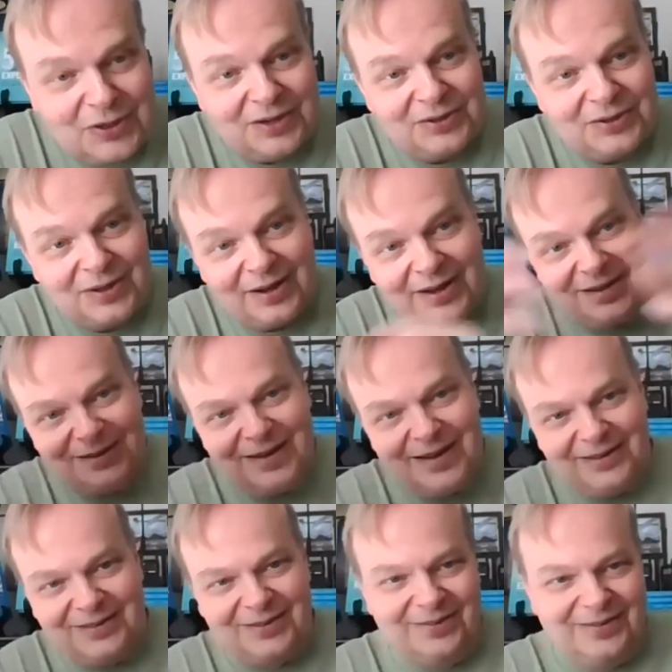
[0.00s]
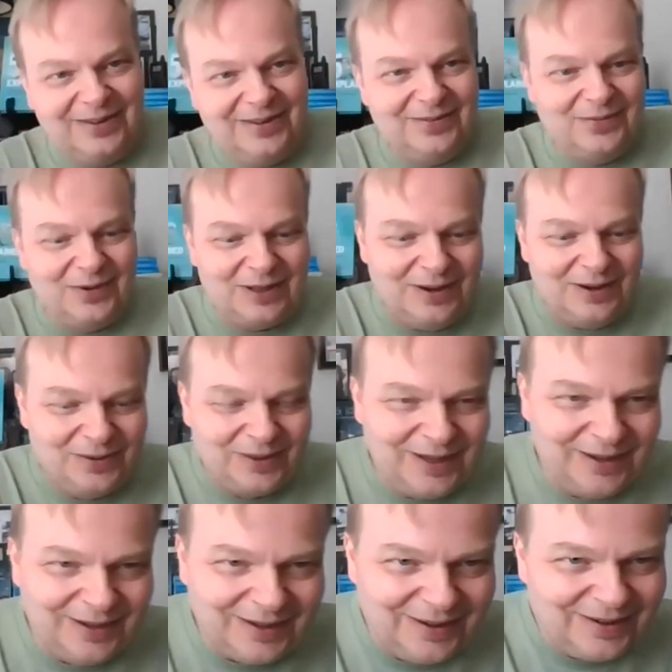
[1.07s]
just like that, without
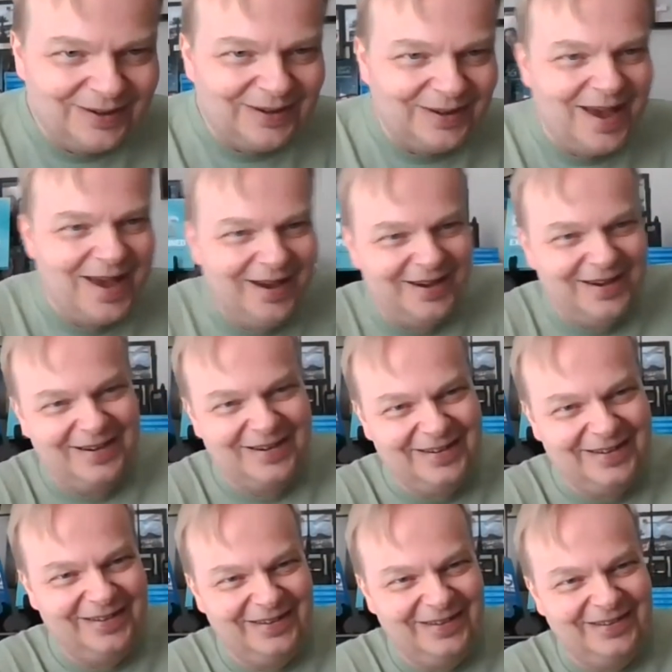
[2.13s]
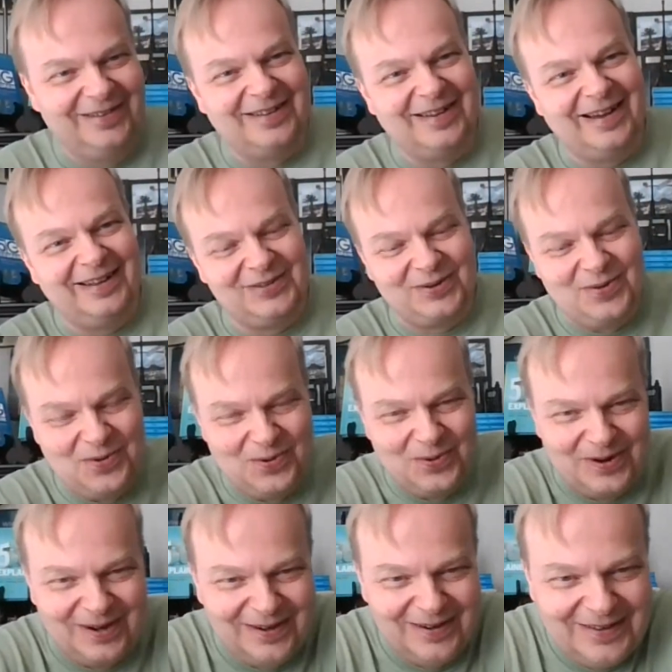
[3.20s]
thinking. That's good.